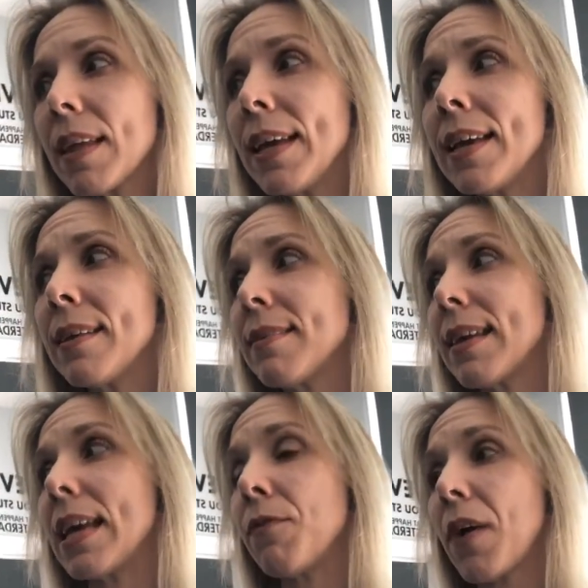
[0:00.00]
is,
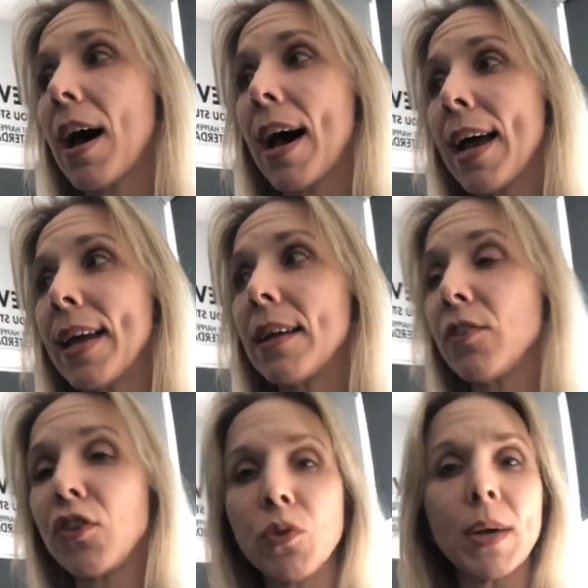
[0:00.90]
if I
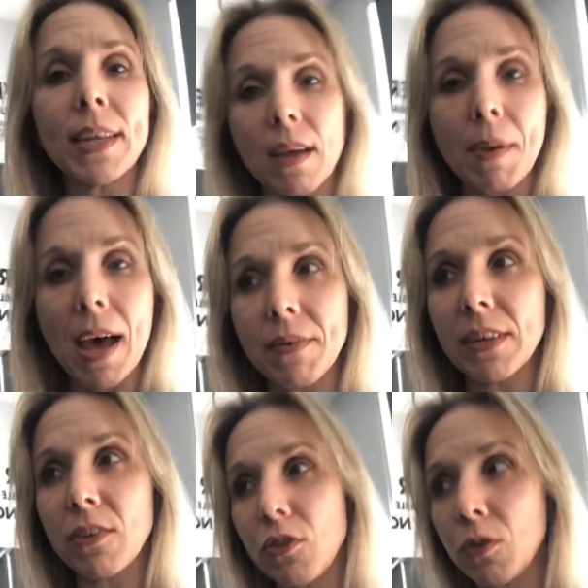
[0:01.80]
do end up
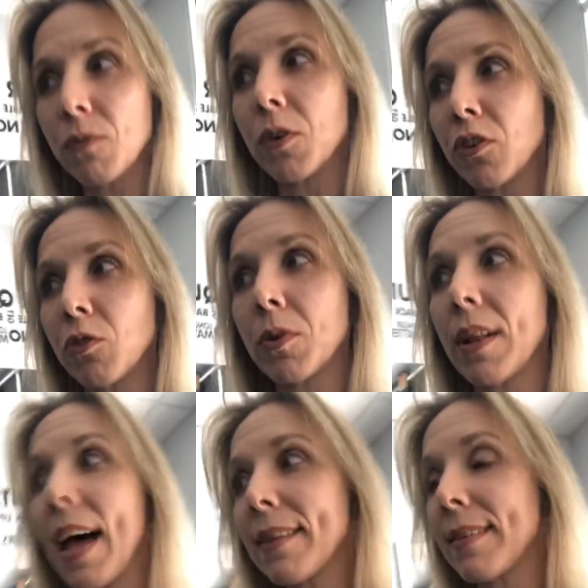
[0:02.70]
having to do virtual
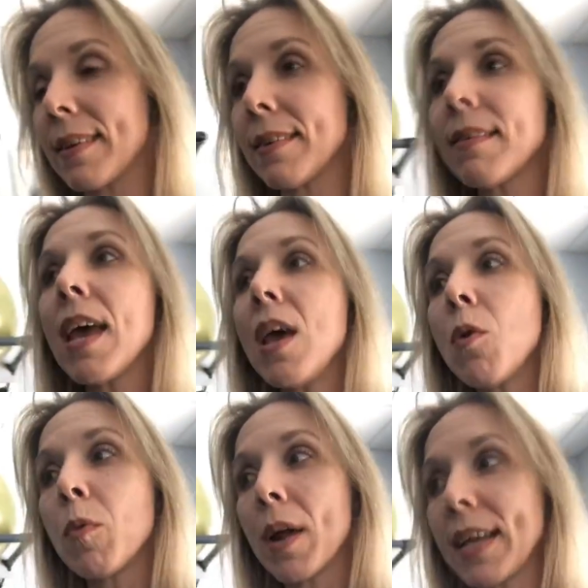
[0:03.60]
classes,
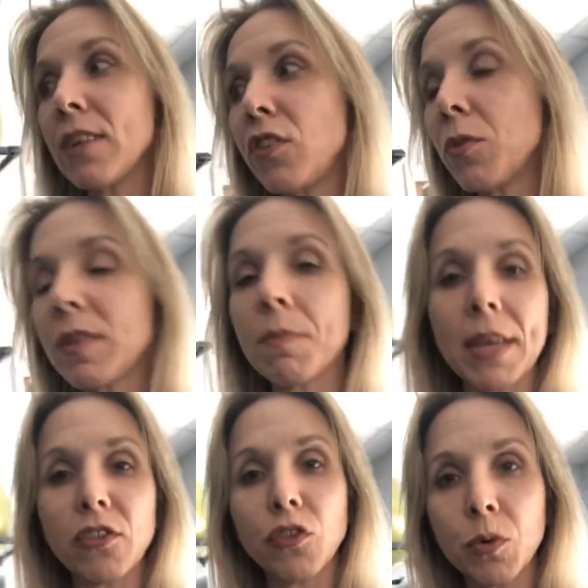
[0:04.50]
what I can do is
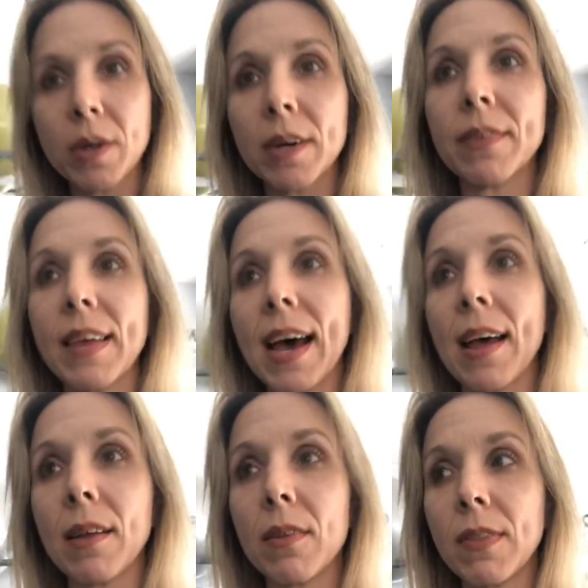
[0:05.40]
make sure
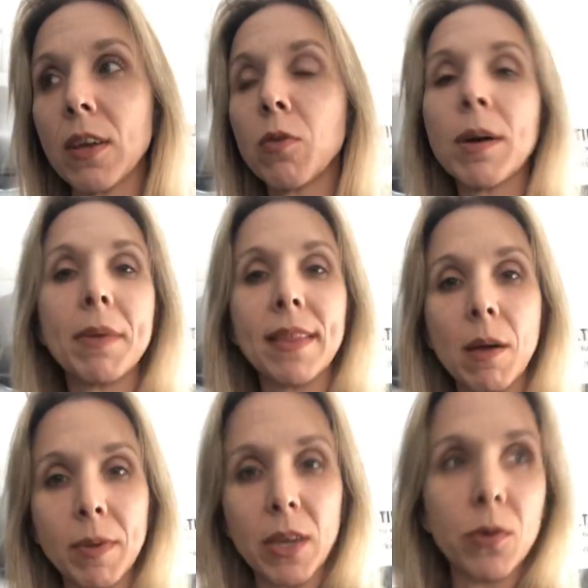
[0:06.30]
that the equipment
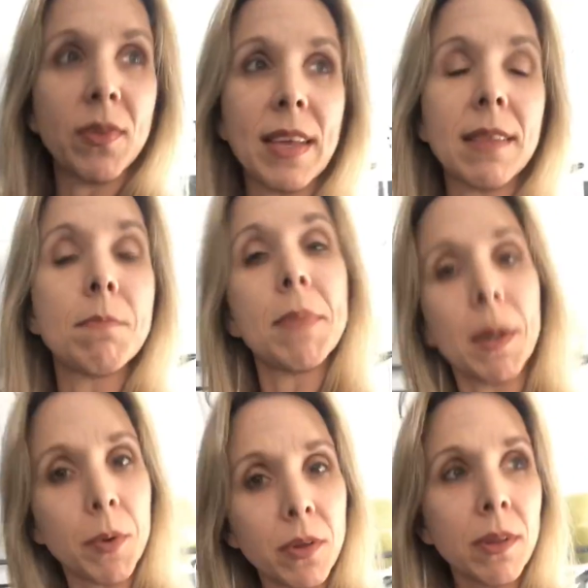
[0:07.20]
that we use is
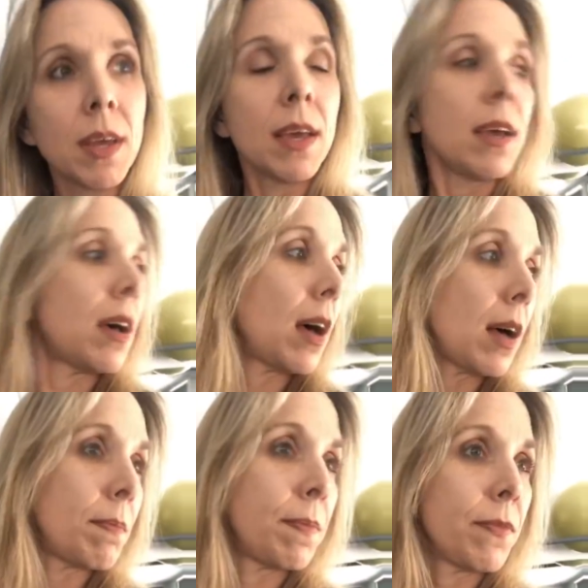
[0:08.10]
minimal
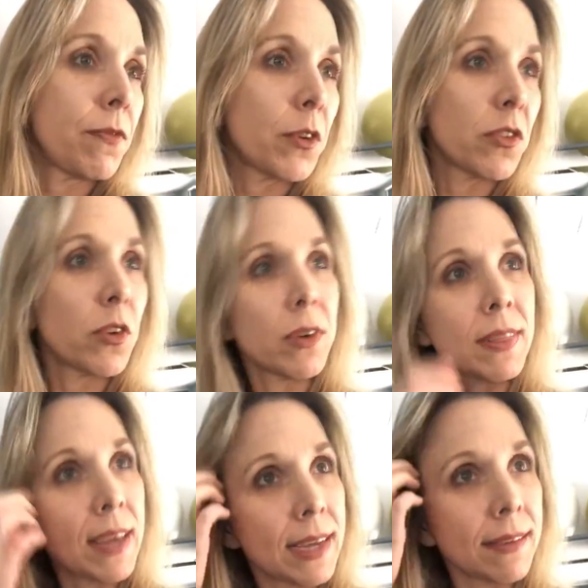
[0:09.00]
for certain
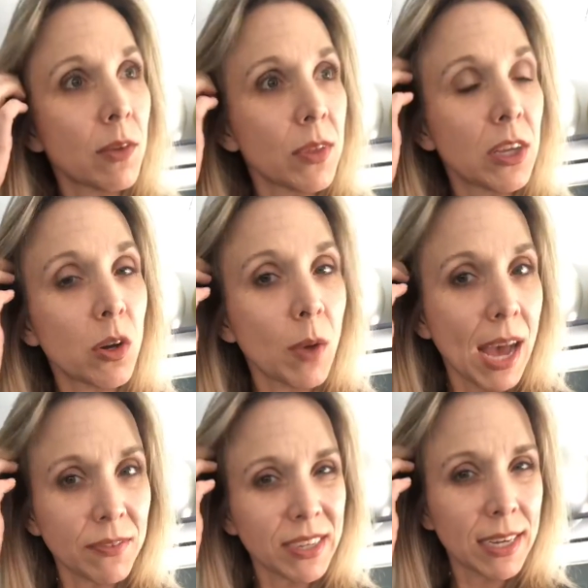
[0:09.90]
things, so that you don't
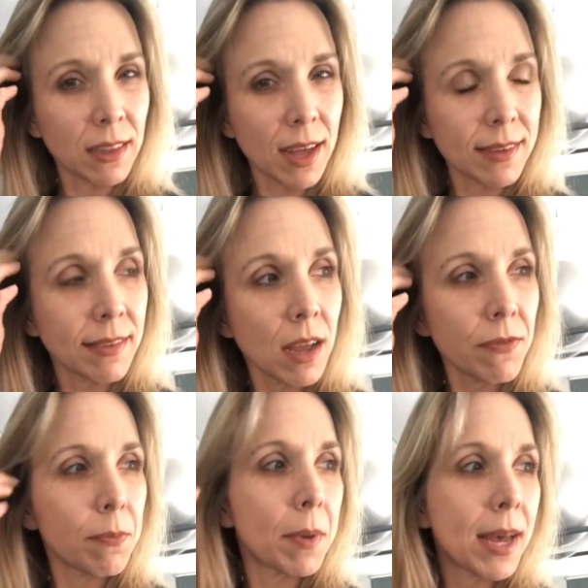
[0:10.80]
have to get a lot of
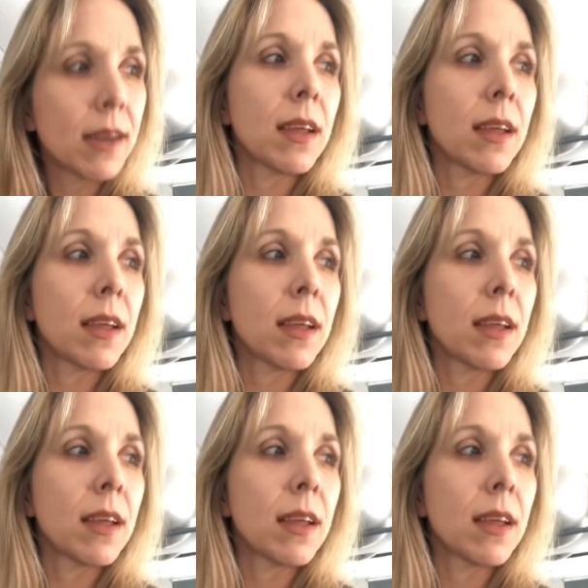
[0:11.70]
stuff. But